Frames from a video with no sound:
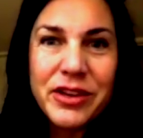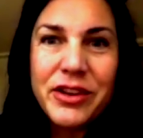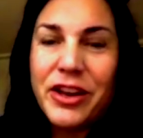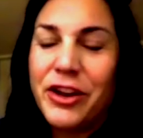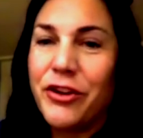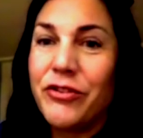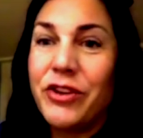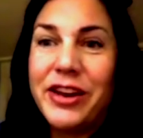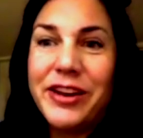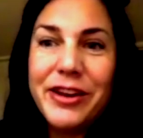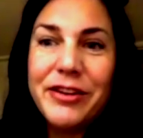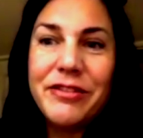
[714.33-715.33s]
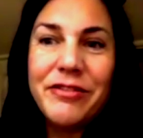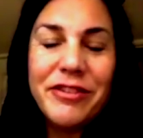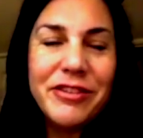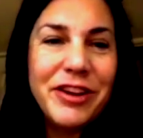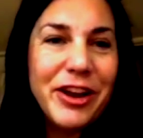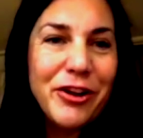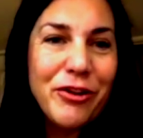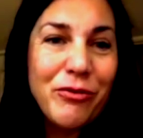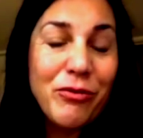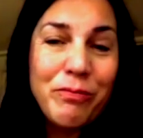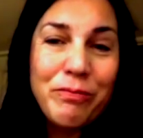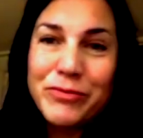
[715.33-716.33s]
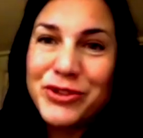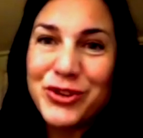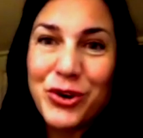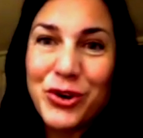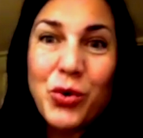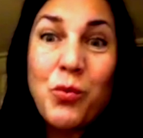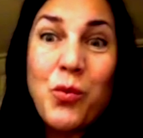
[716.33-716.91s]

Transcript: you know, certain